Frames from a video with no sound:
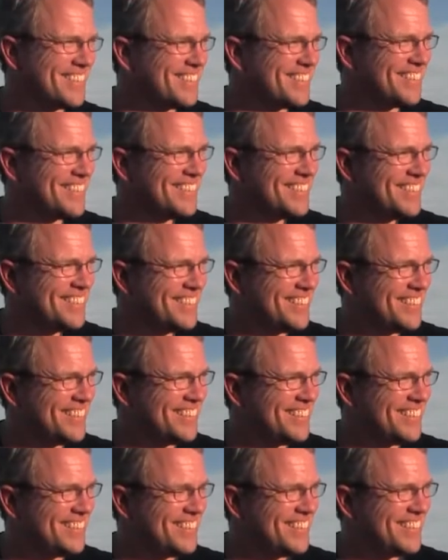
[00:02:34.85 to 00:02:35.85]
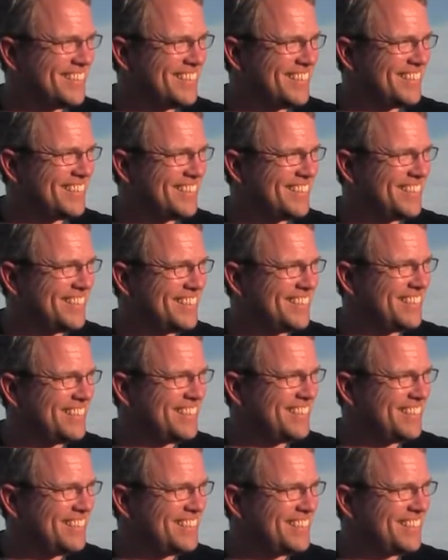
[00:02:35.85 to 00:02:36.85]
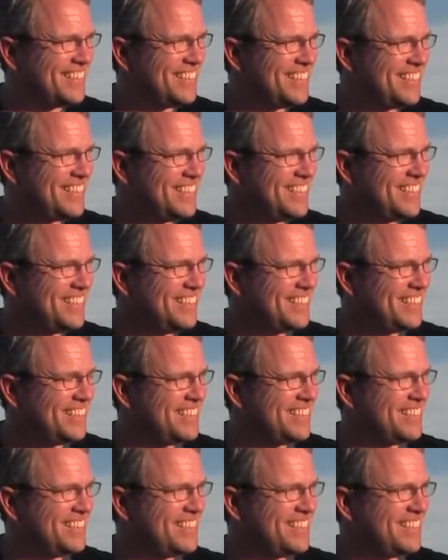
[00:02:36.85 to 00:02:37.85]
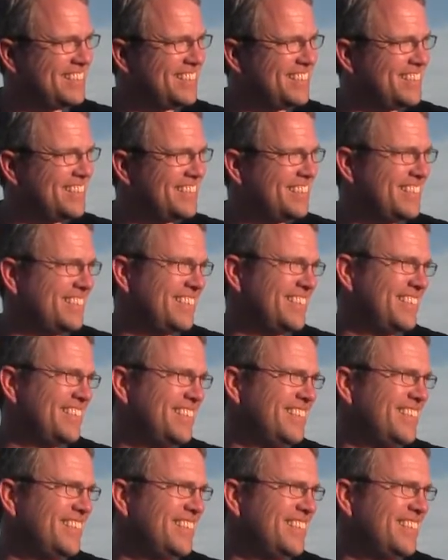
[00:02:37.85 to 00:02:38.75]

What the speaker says: The person shown says nothing.